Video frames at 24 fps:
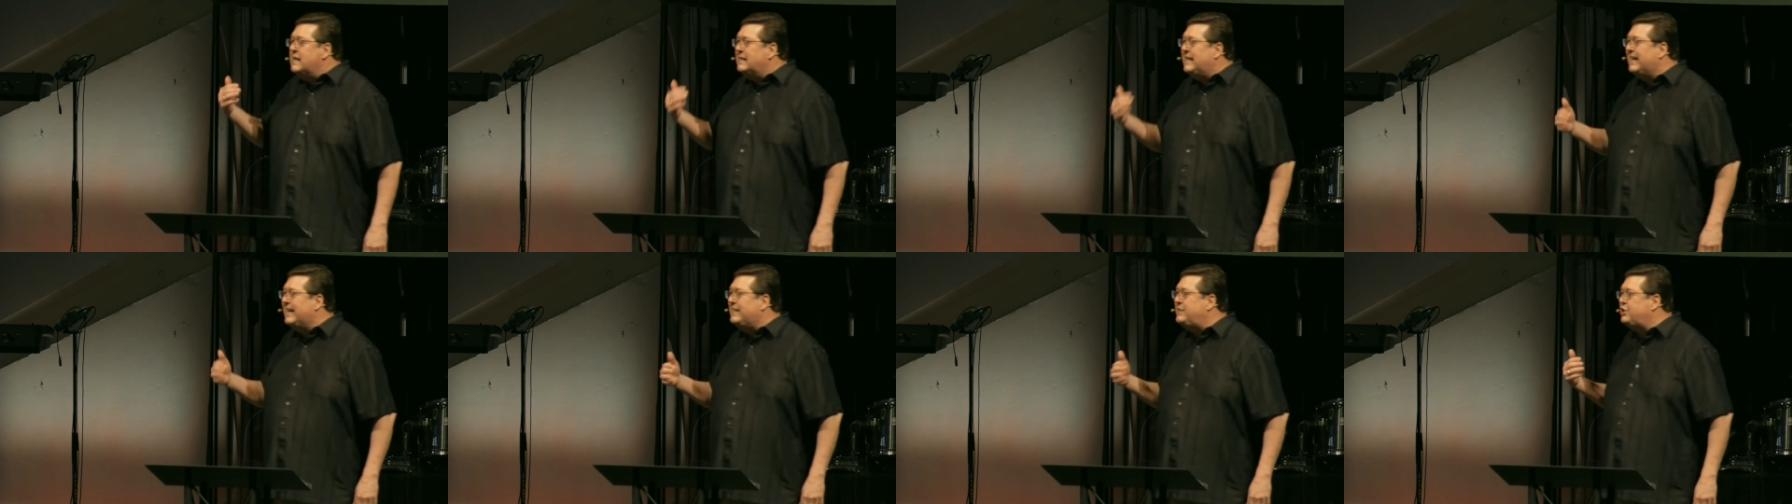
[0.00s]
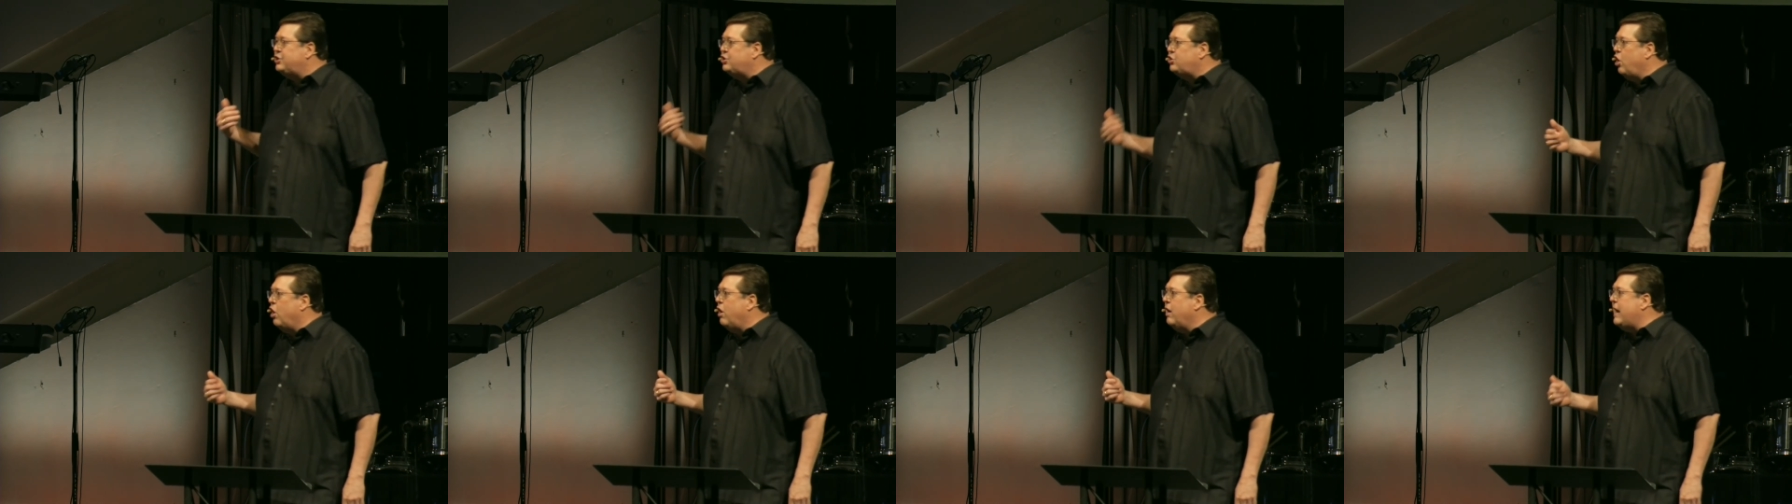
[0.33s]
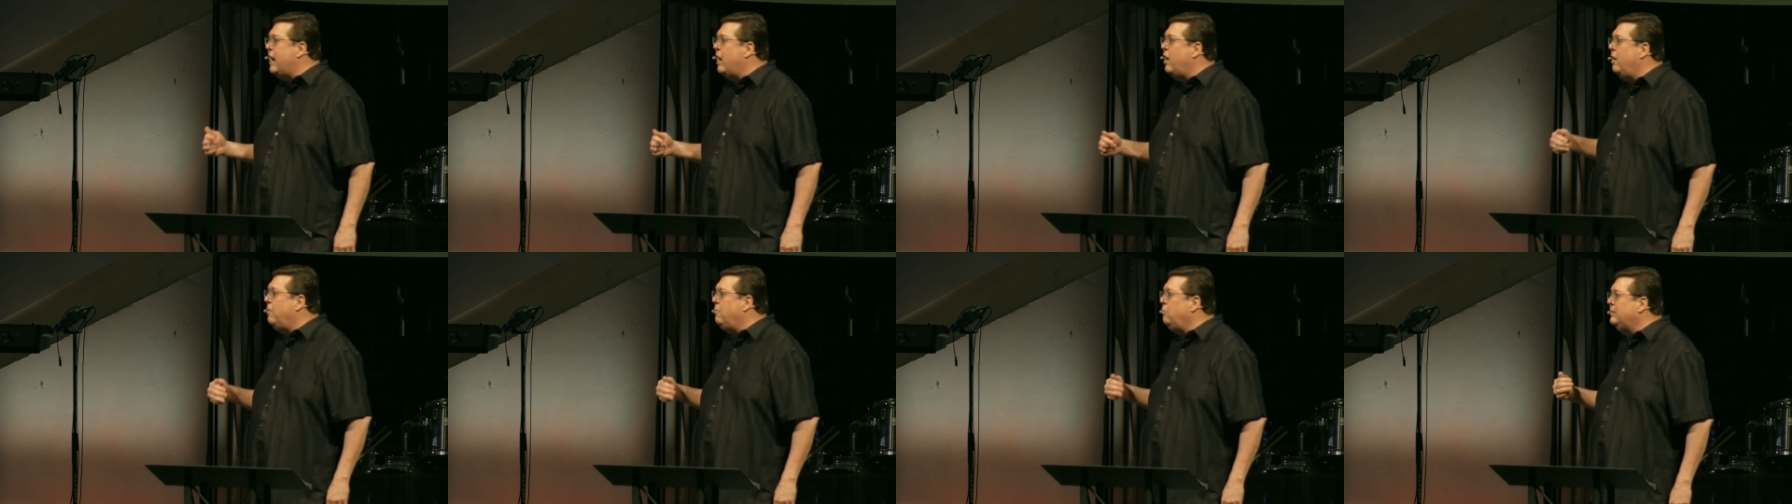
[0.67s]
they start
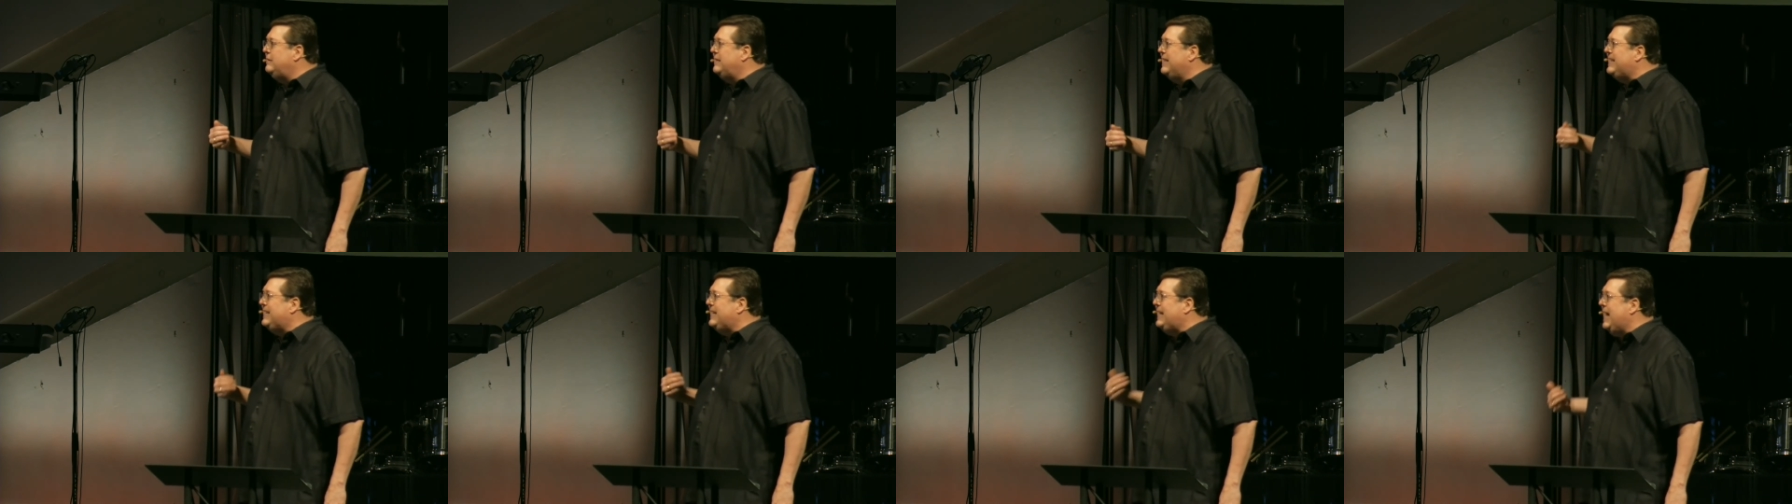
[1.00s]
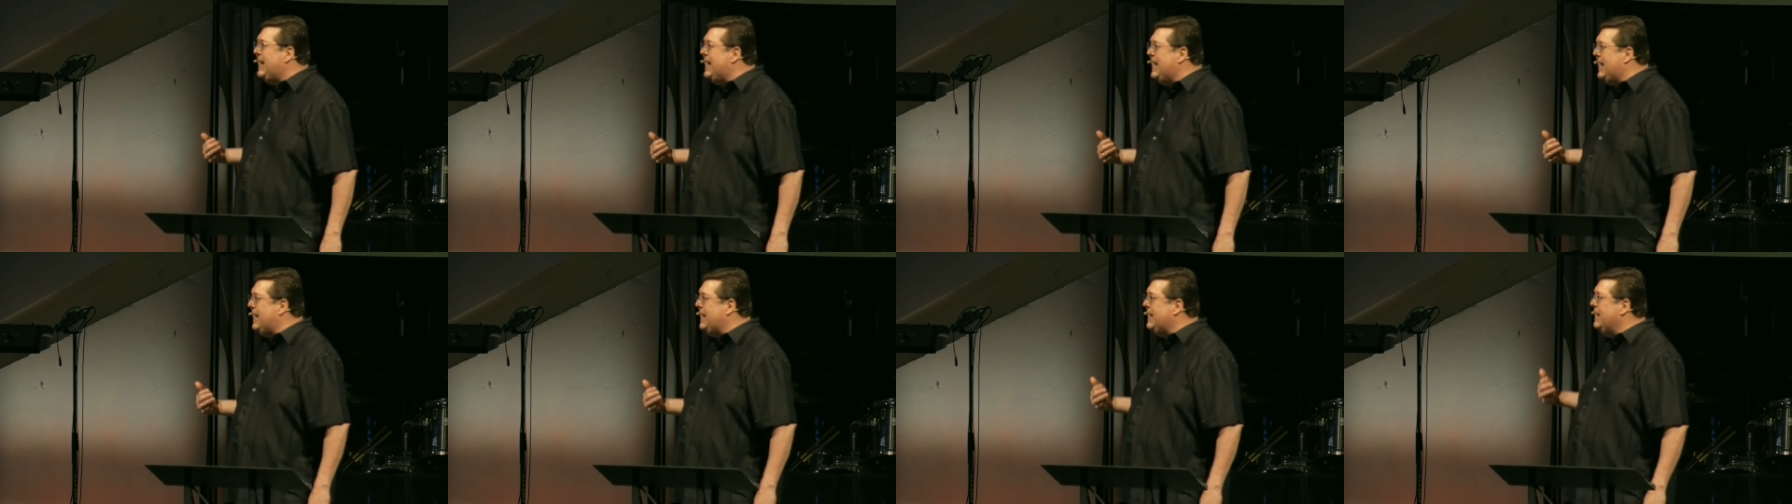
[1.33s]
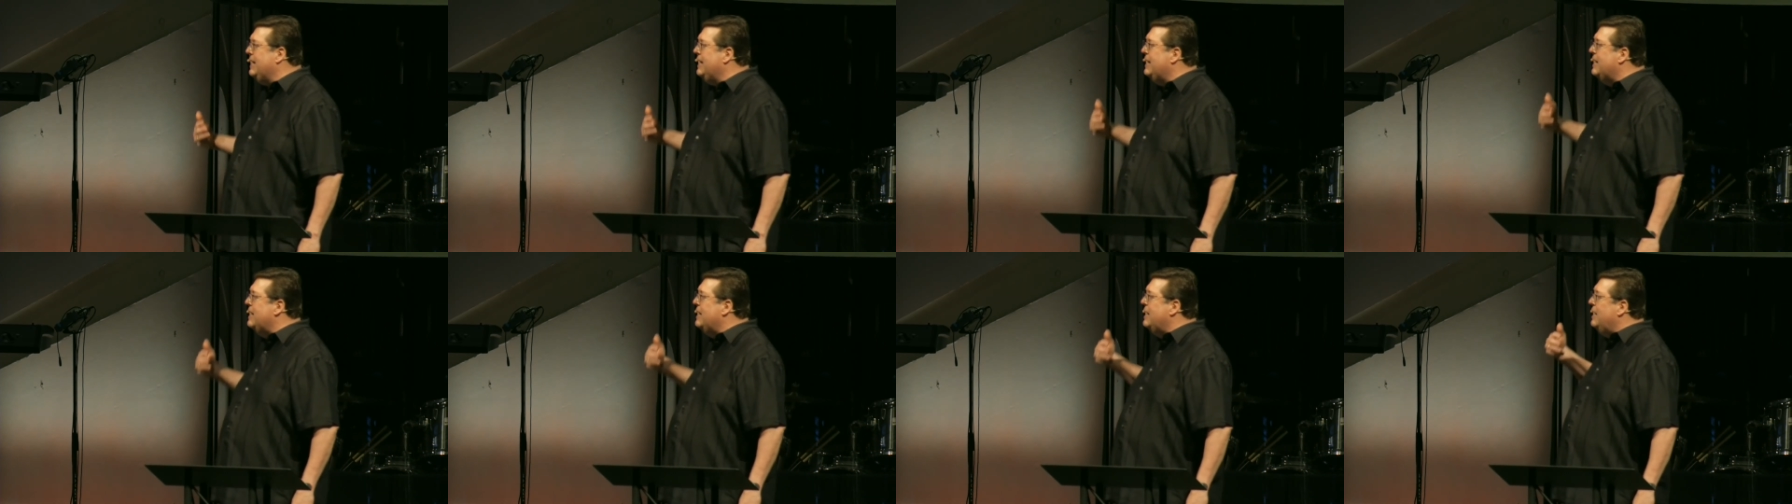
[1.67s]
out with the
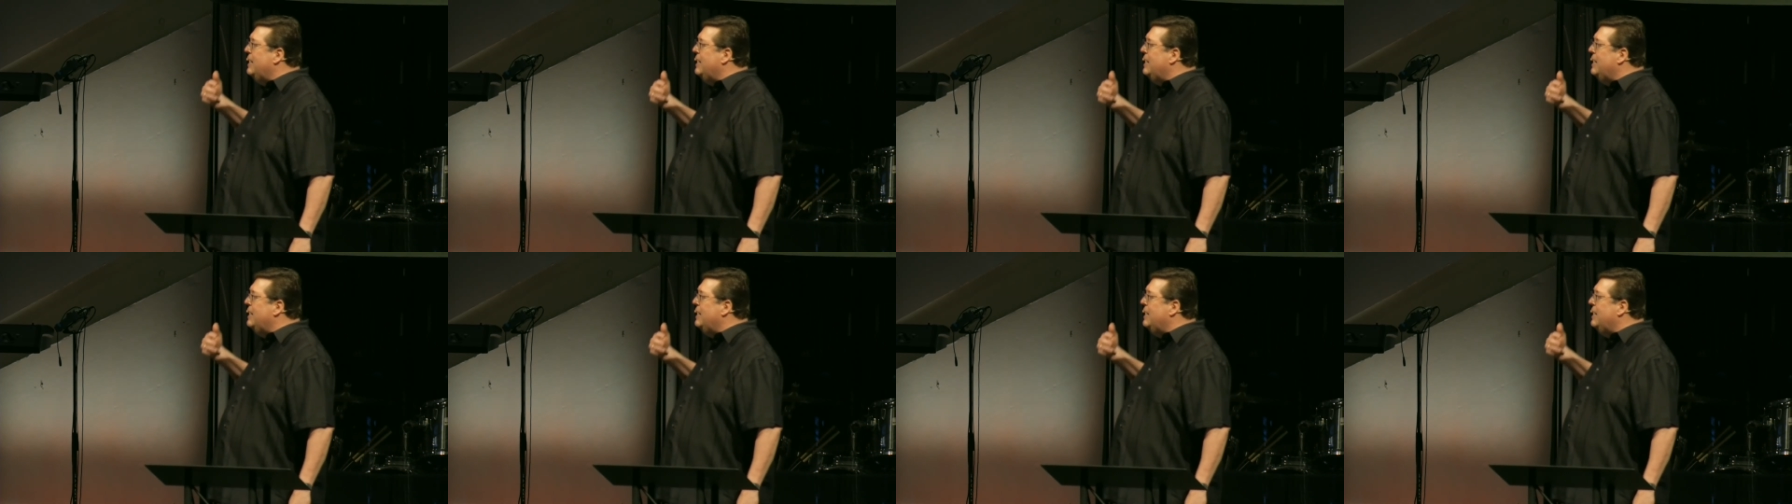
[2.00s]
king